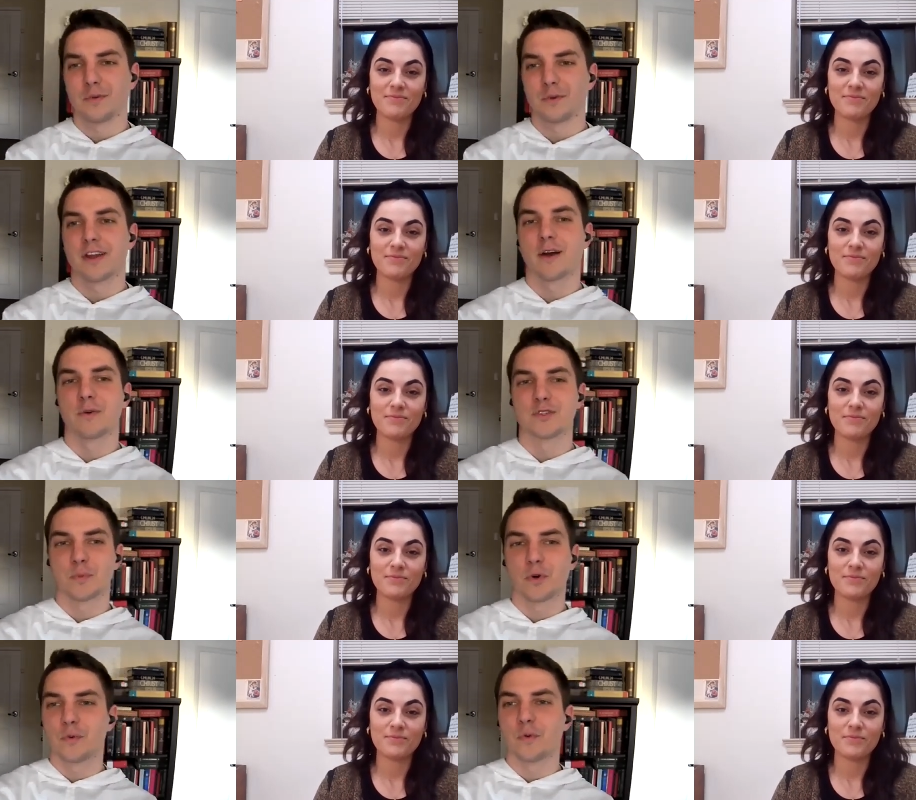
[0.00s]
Speaker 1: Henri
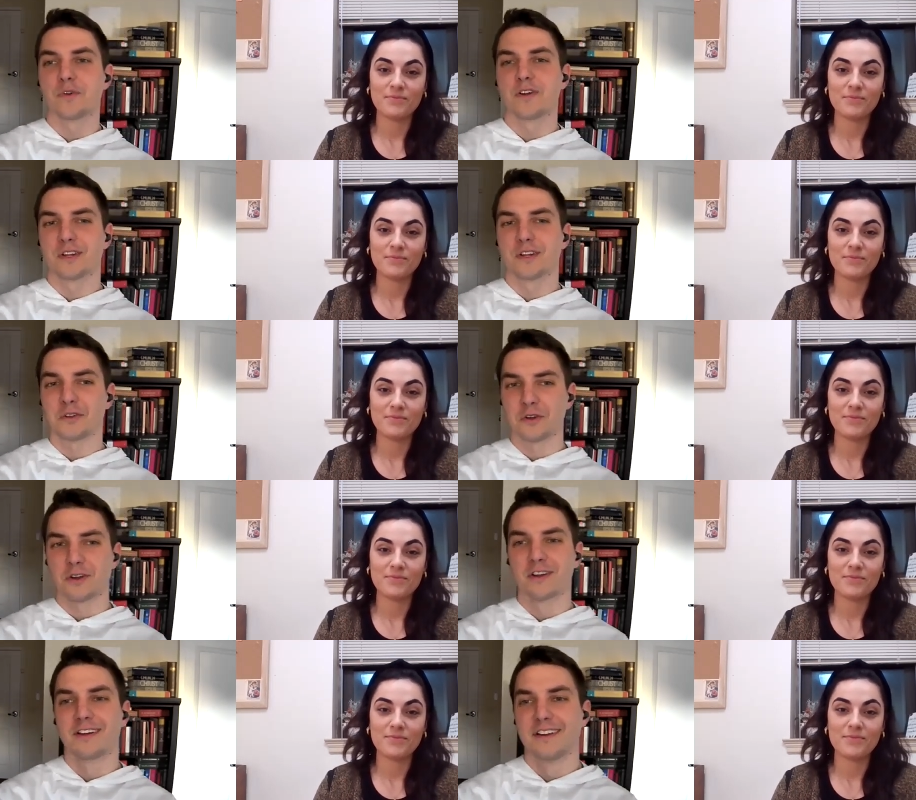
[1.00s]
Nouwen's book, Wounded
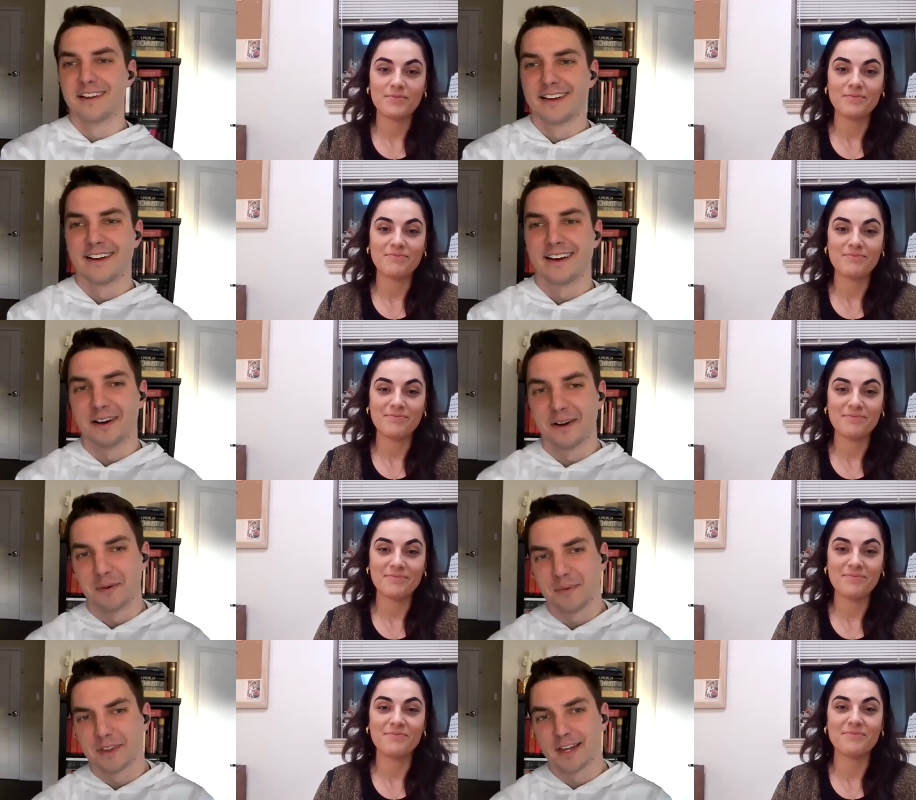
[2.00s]
Healer.
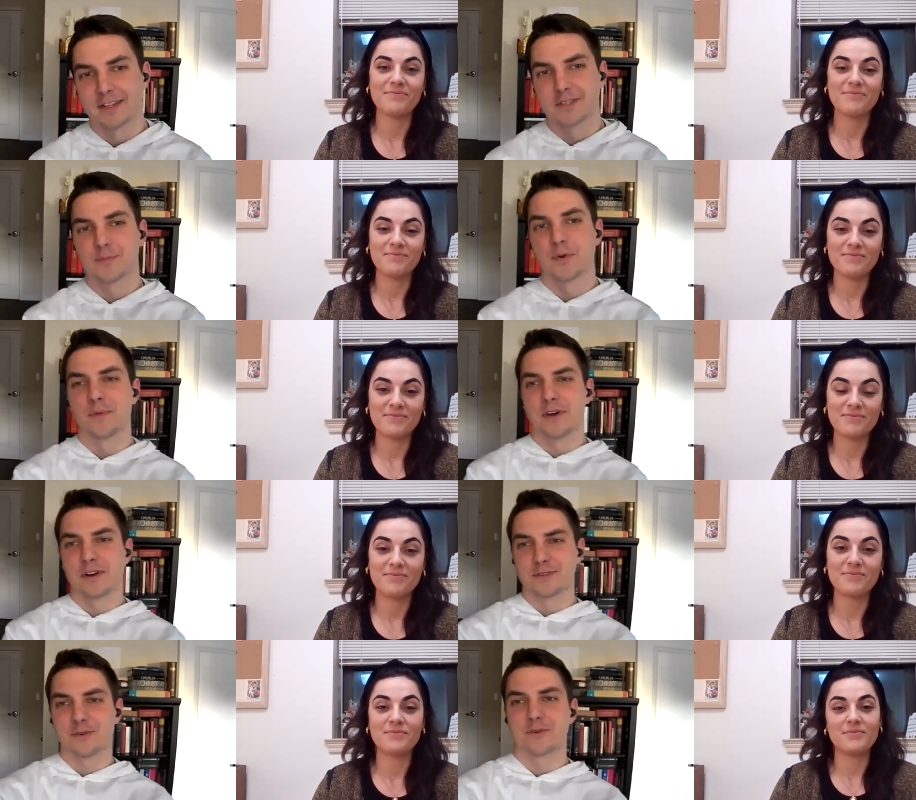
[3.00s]
Um, and that has put
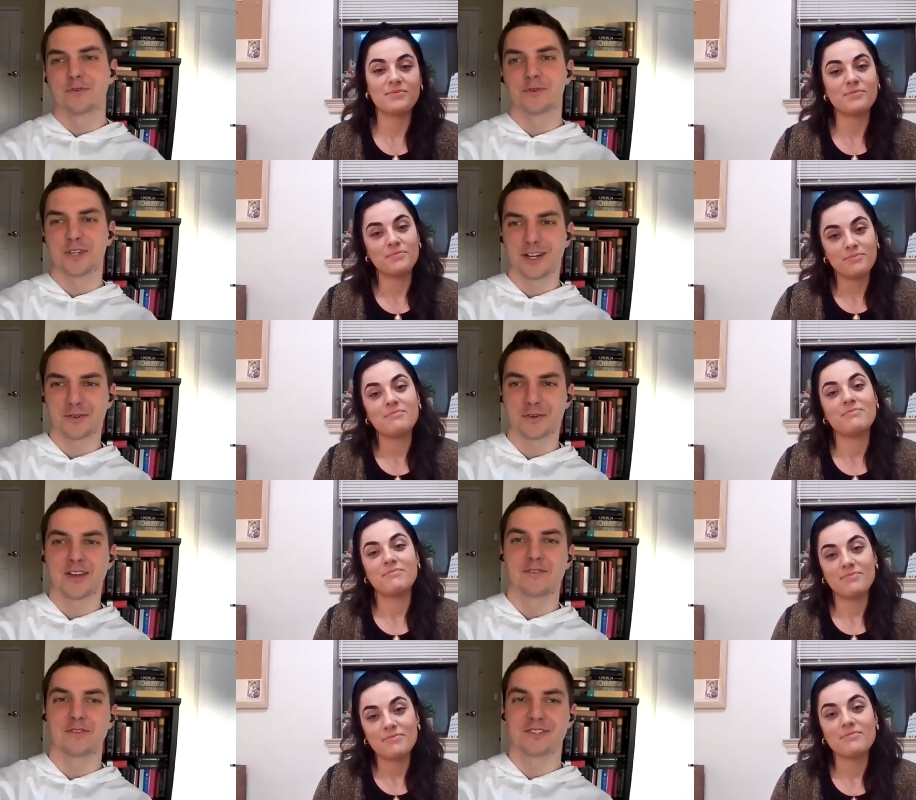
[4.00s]
me on a certain
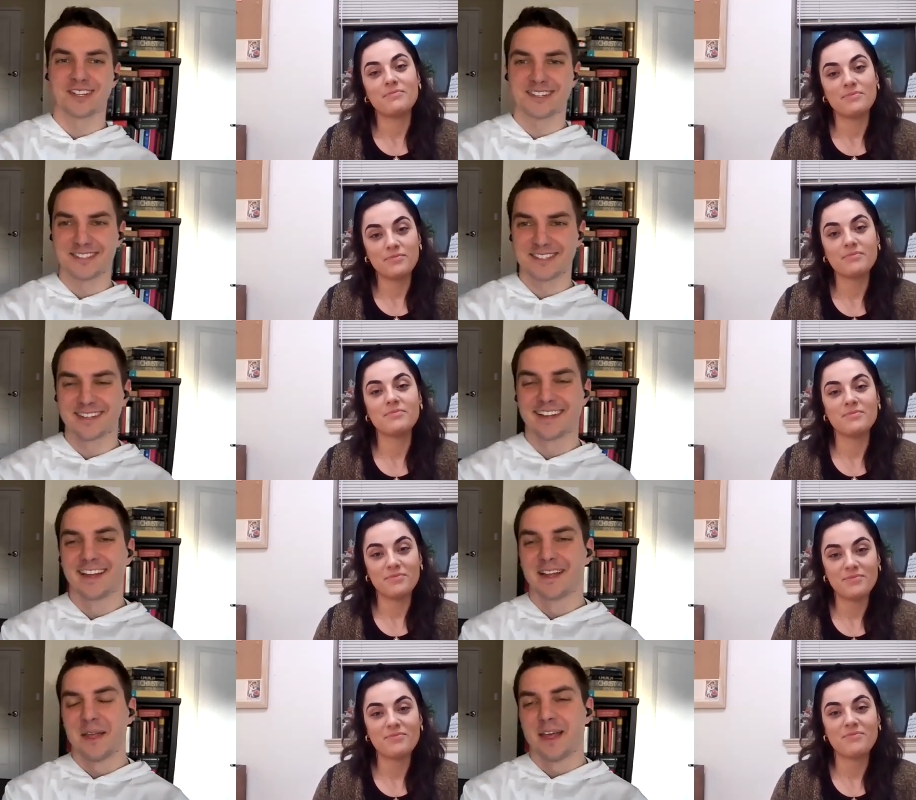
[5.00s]
trajectory ever since.
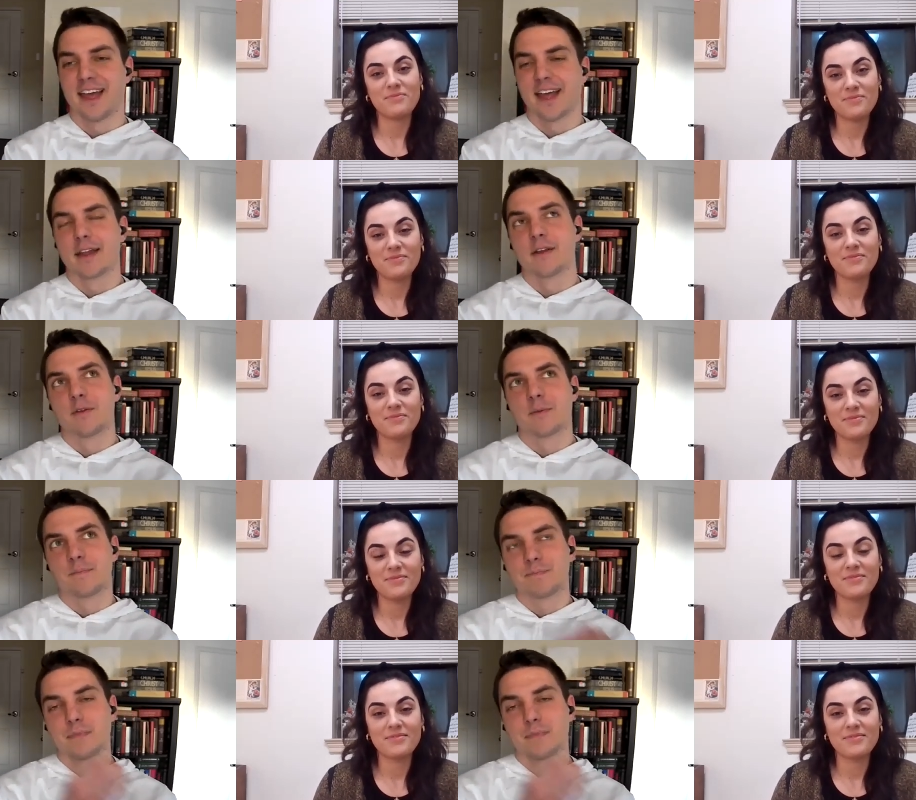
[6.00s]
And